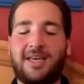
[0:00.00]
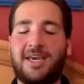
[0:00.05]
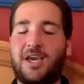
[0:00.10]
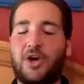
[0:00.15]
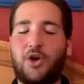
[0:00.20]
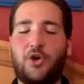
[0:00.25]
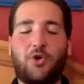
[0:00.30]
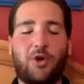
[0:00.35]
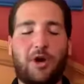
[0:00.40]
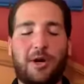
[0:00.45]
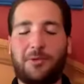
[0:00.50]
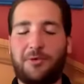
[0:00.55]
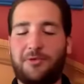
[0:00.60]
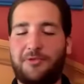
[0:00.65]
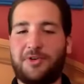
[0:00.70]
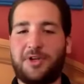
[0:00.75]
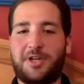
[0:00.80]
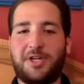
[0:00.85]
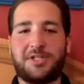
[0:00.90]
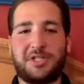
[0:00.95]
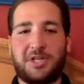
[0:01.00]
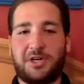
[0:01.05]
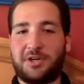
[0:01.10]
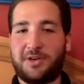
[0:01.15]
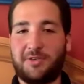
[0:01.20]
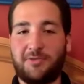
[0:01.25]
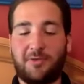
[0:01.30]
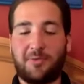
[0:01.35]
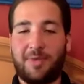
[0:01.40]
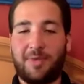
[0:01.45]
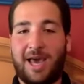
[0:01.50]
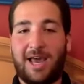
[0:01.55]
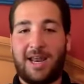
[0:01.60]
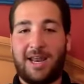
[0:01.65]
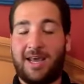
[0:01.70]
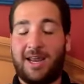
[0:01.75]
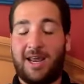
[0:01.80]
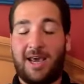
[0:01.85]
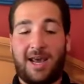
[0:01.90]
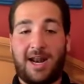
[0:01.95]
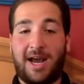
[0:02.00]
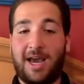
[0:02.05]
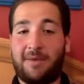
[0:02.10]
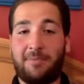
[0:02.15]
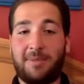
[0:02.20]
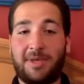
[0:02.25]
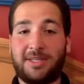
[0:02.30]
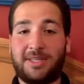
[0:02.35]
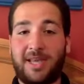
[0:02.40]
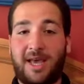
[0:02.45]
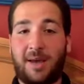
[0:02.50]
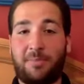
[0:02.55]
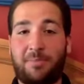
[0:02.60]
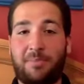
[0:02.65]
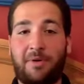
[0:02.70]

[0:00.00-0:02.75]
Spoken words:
Incredible finish. I'll give them that, and I admit that.